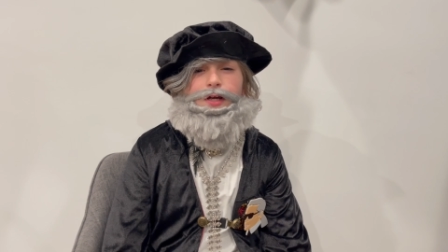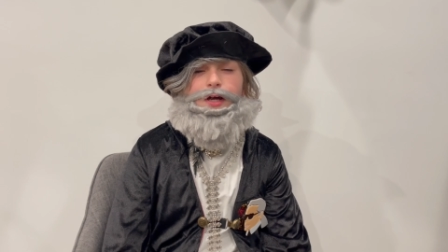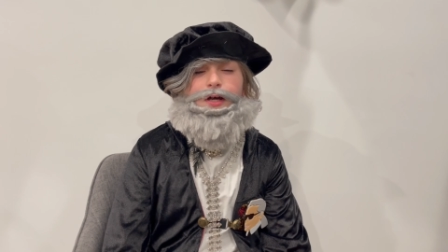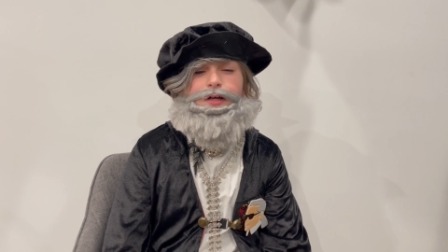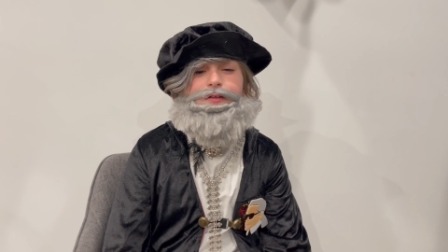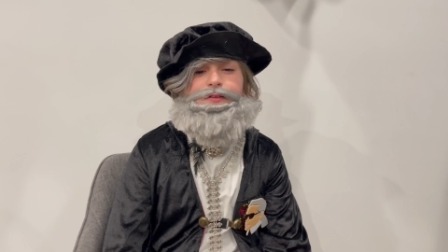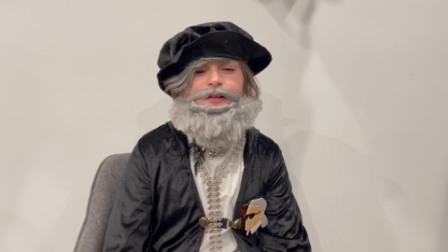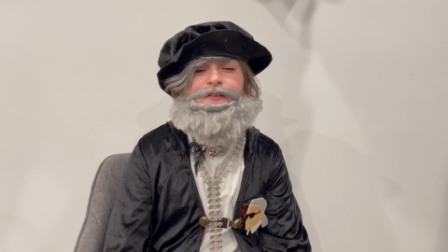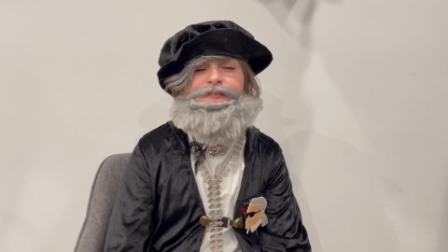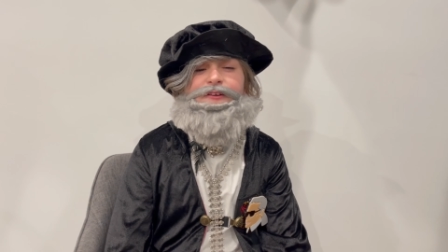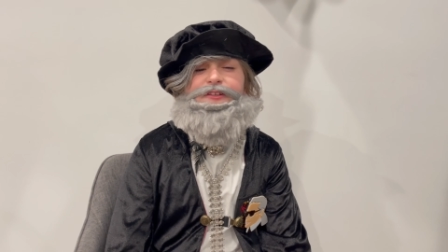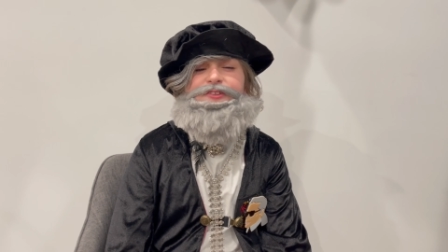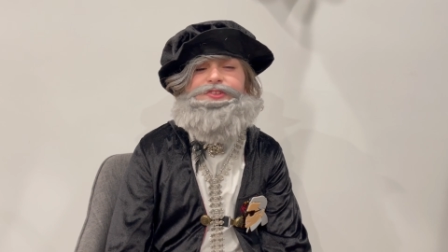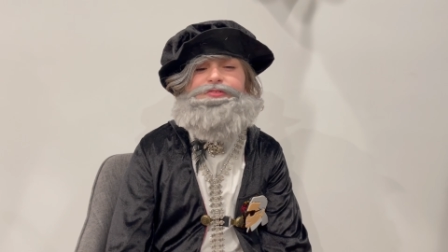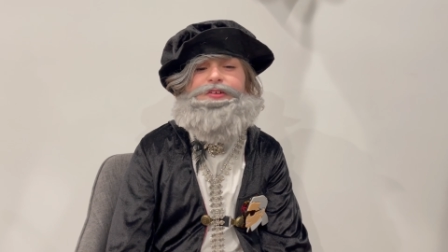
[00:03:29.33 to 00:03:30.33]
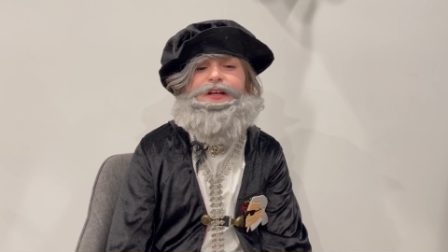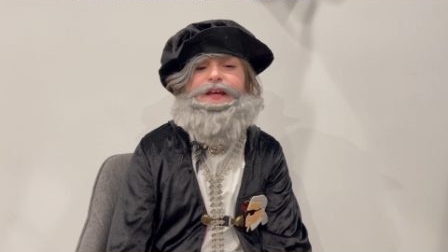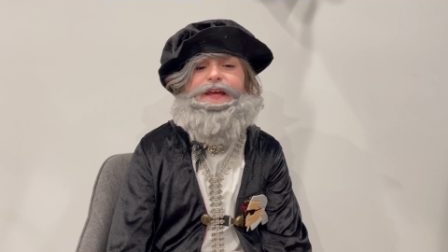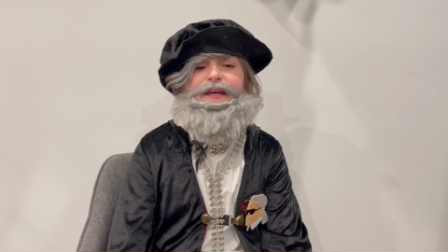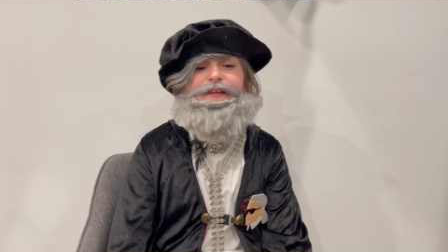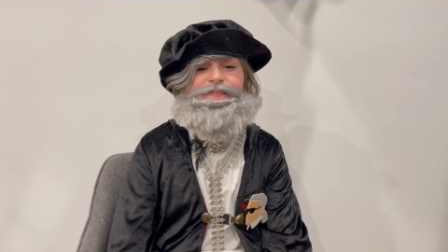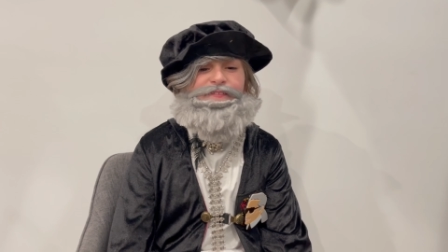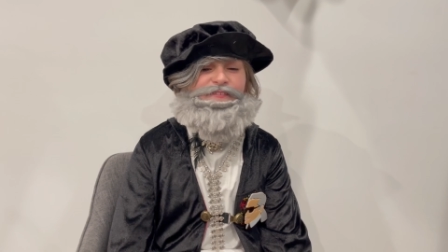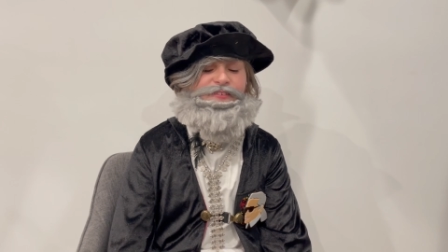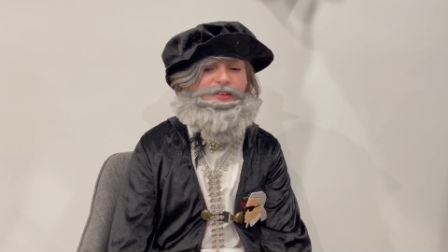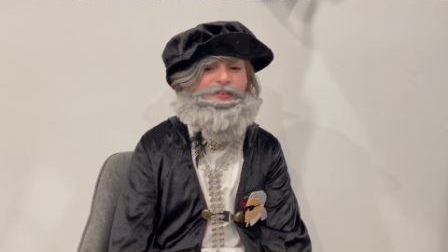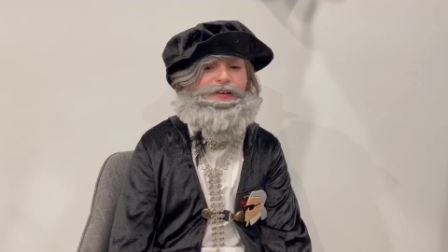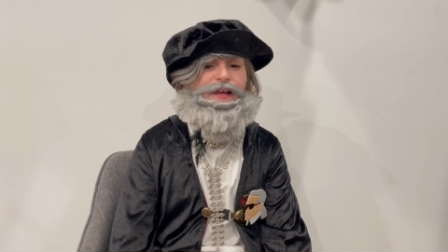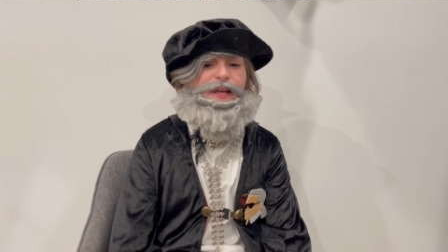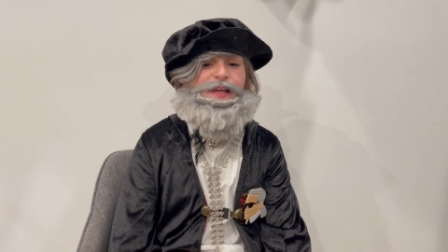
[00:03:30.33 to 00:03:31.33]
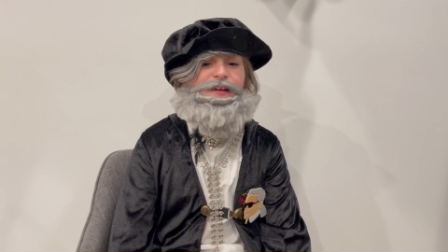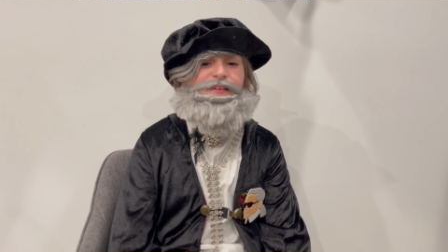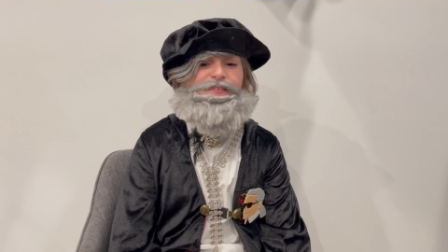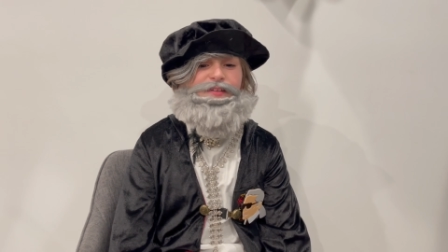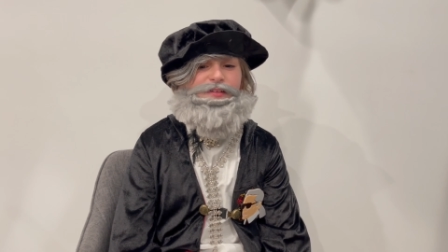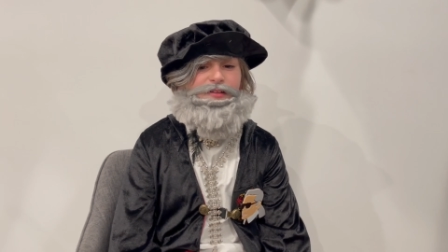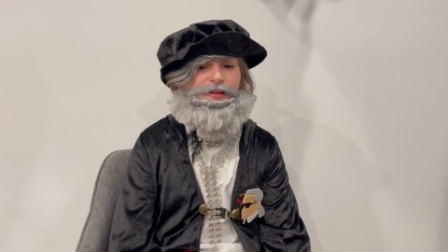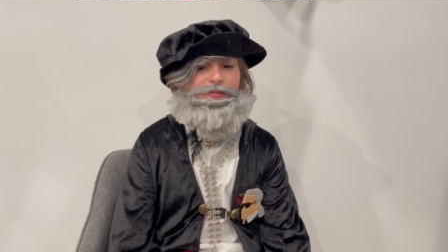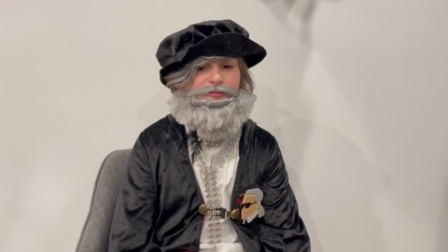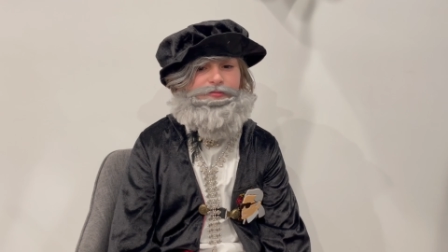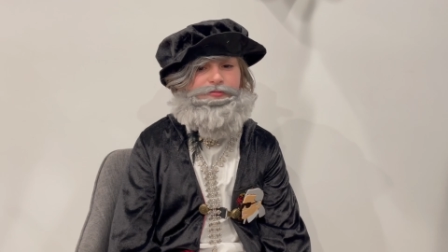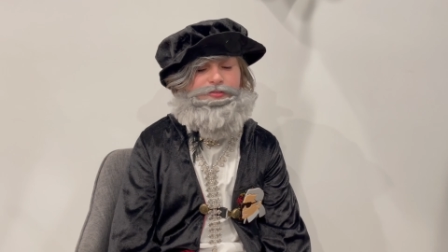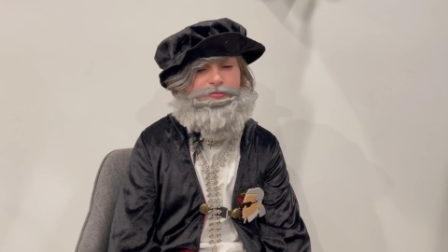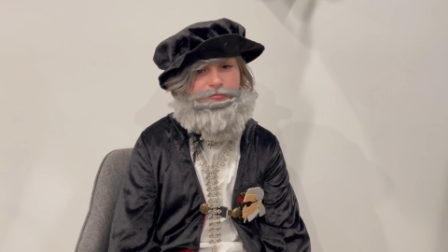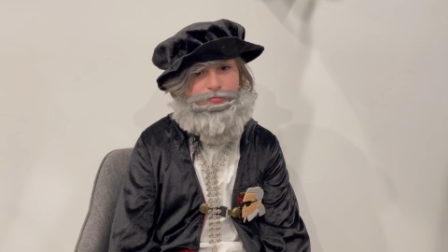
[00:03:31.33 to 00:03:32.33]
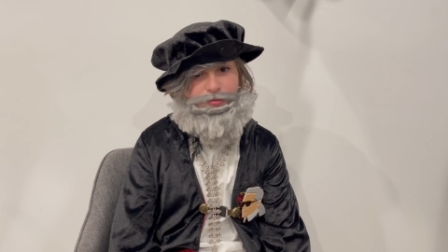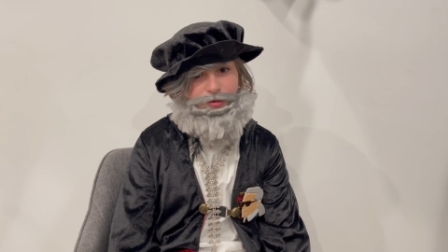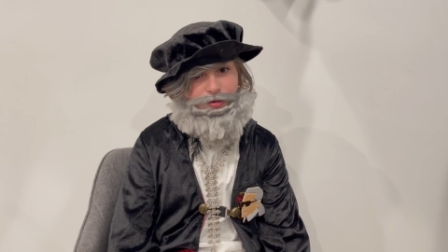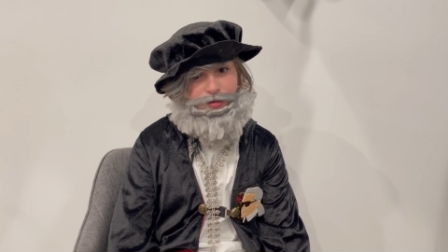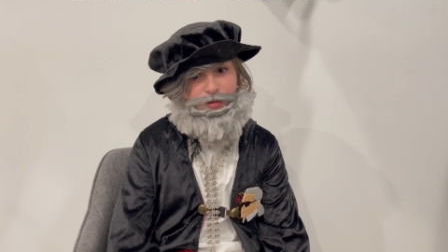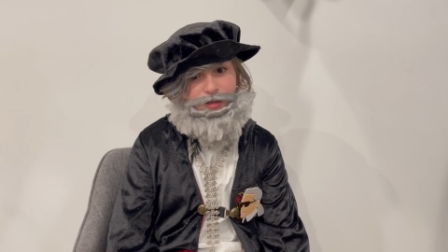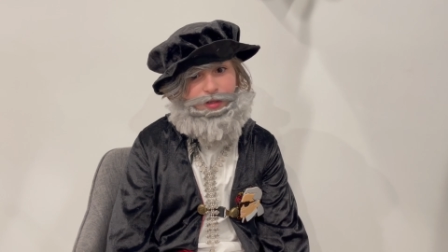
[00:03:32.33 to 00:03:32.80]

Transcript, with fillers: Another short answer and another tool,